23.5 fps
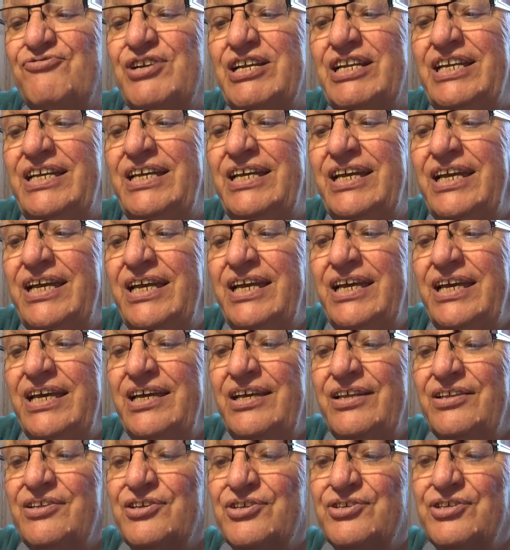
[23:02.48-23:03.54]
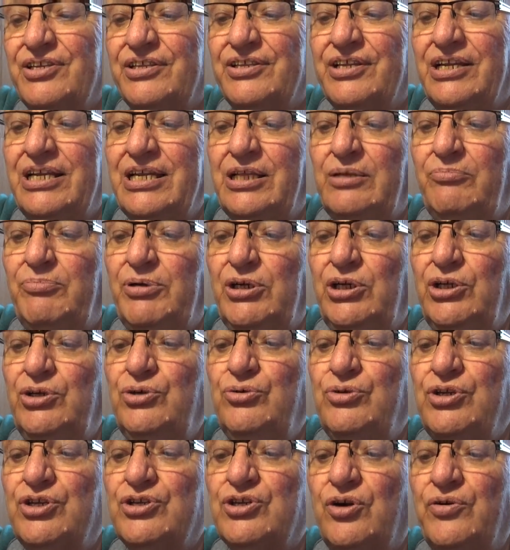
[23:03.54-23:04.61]
really. There's the little
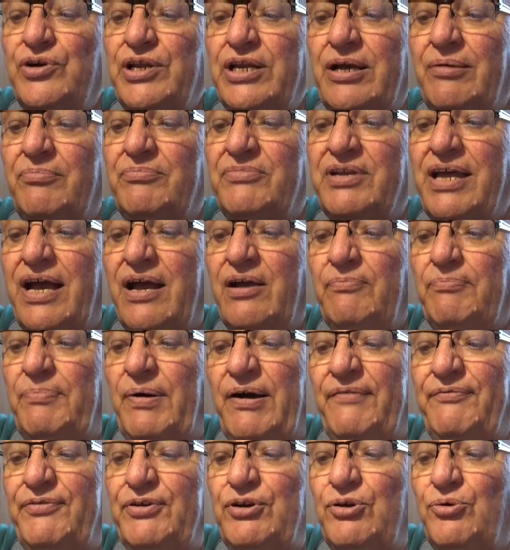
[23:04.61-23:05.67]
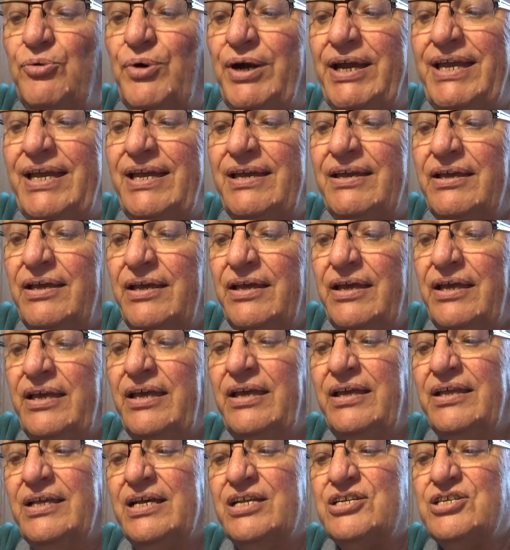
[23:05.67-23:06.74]
balloon is going up and down, puffing away.
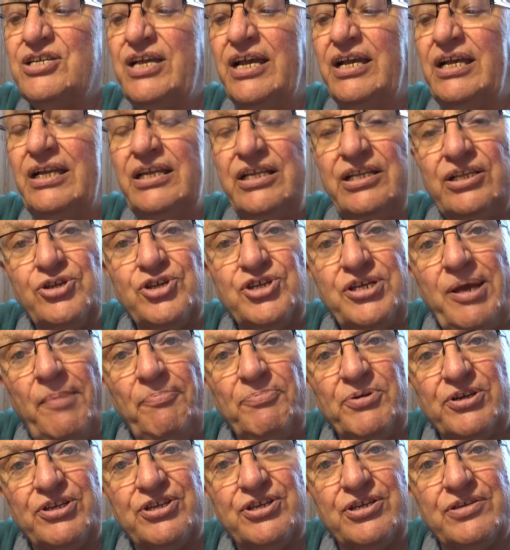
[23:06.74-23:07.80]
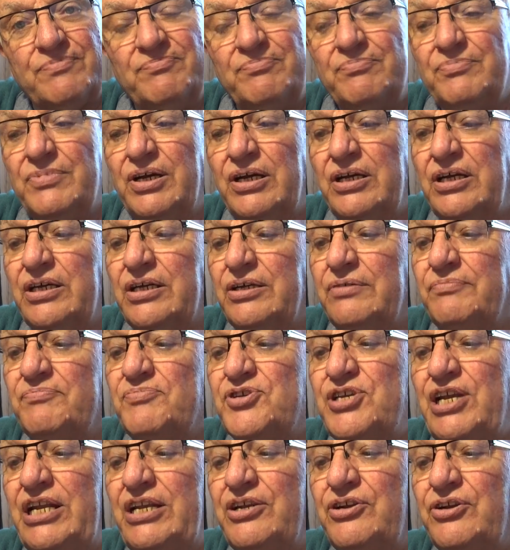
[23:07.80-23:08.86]
That's like a little separate
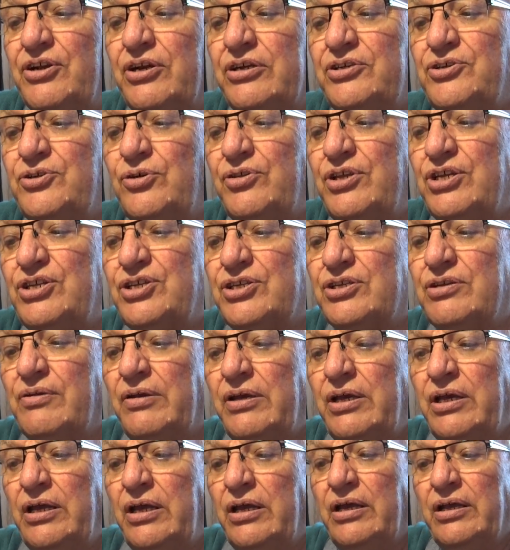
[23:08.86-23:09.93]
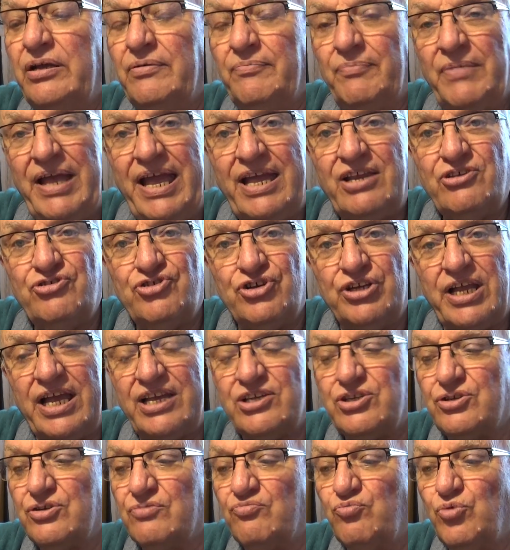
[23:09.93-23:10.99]
cylinder. So this engine
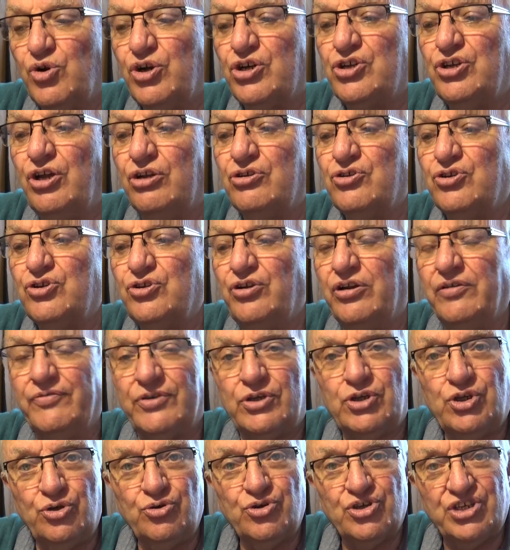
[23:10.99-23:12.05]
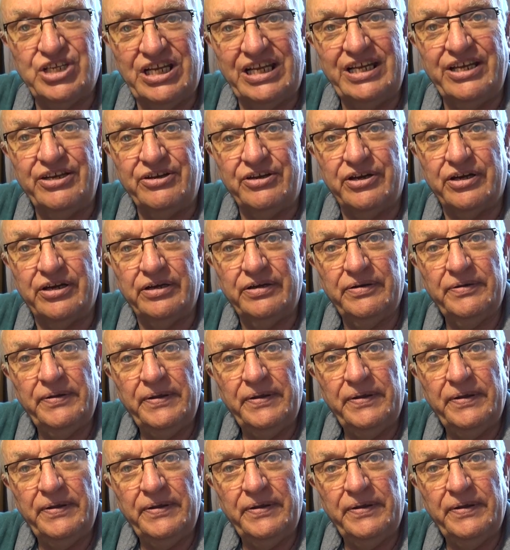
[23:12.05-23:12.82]
works on a sort of a two-cylinder